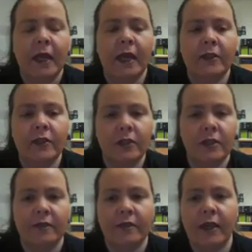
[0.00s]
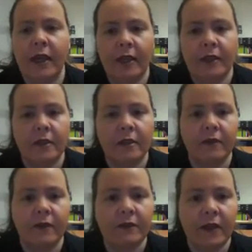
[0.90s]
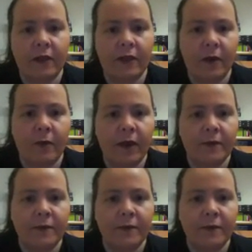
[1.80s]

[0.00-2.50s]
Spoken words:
and just left it at x to the 15th that way.